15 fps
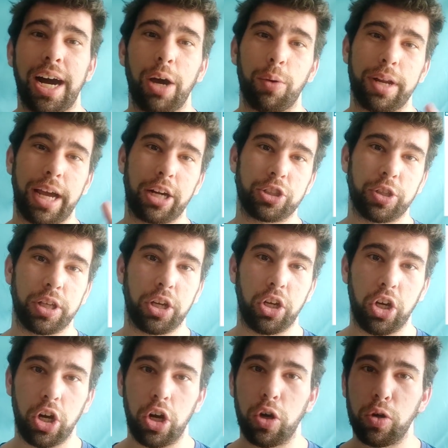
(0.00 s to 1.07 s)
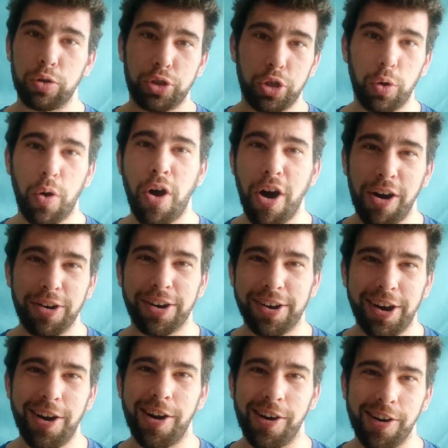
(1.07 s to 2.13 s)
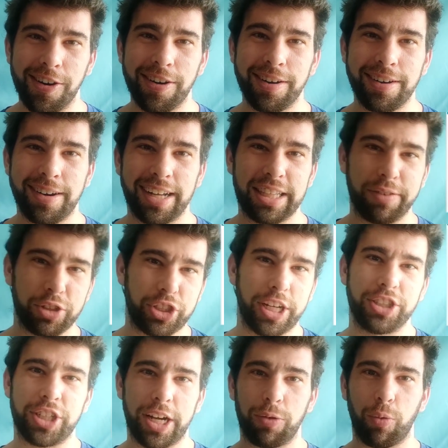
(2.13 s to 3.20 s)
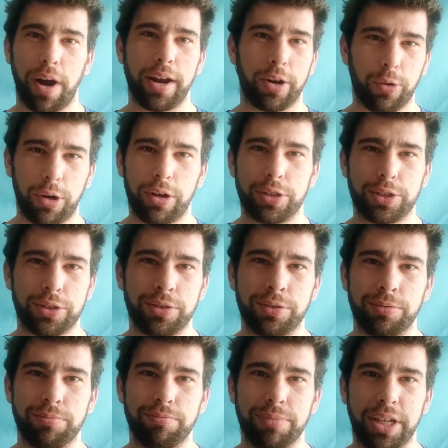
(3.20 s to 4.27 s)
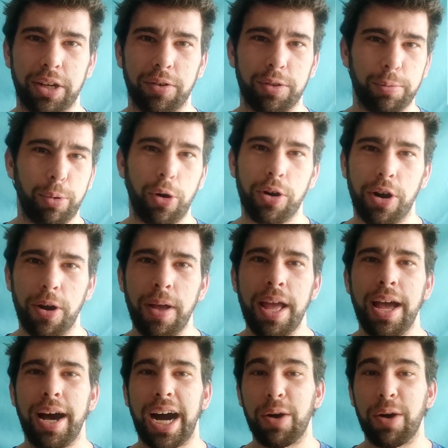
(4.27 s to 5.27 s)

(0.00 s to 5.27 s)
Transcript: I would actually go to Hong Kong. I live in Shenzhen, right across, you know, the border.